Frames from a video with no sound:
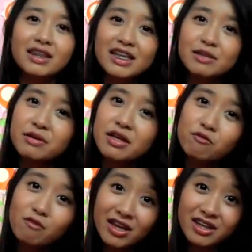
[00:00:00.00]
it takes
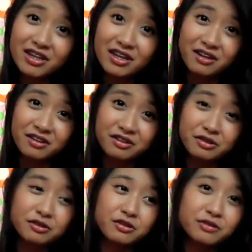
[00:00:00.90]
me 1 year
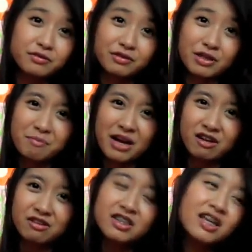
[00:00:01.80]
to lose 50
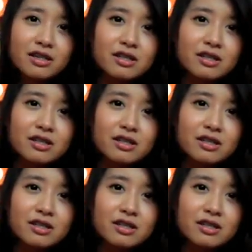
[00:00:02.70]
pounds.